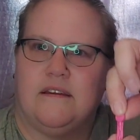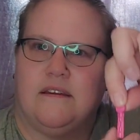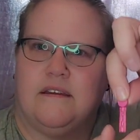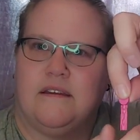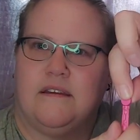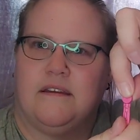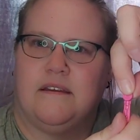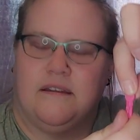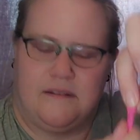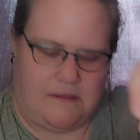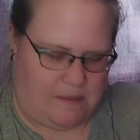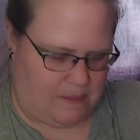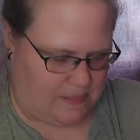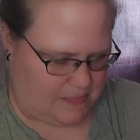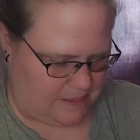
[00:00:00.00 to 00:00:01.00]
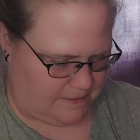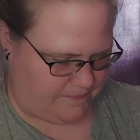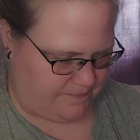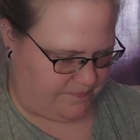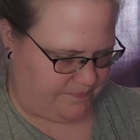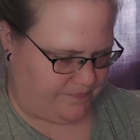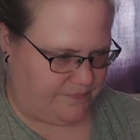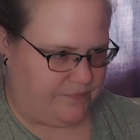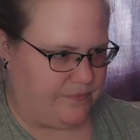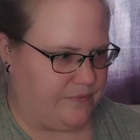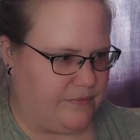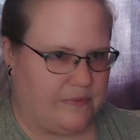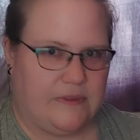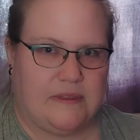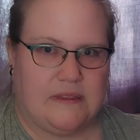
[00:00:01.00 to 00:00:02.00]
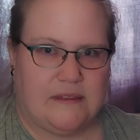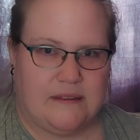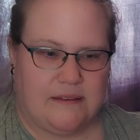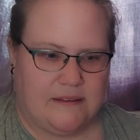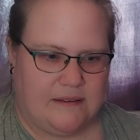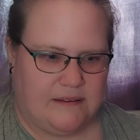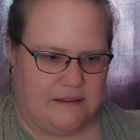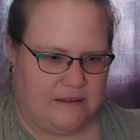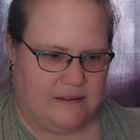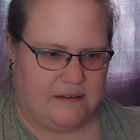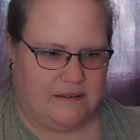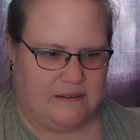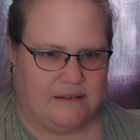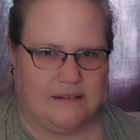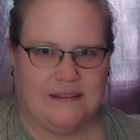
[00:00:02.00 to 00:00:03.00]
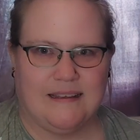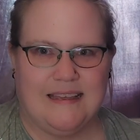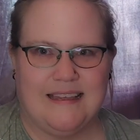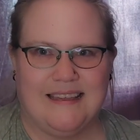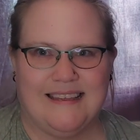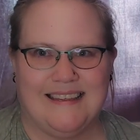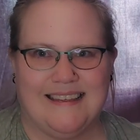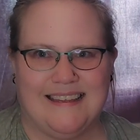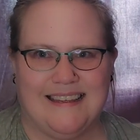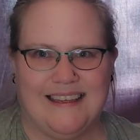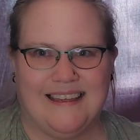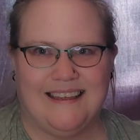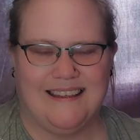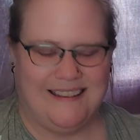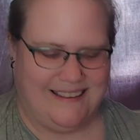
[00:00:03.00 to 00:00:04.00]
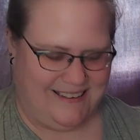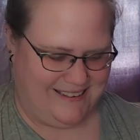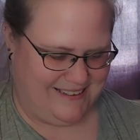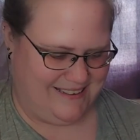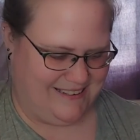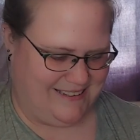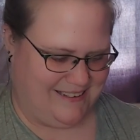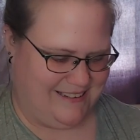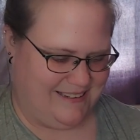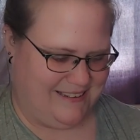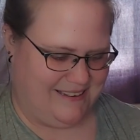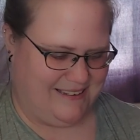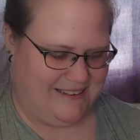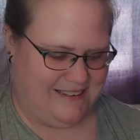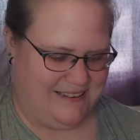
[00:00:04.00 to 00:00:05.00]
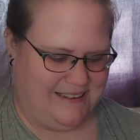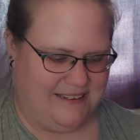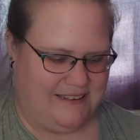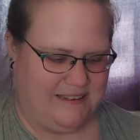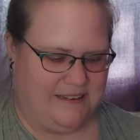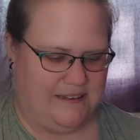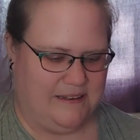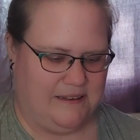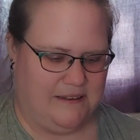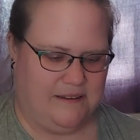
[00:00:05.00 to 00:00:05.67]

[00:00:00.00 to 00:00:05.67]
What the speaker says: (silence)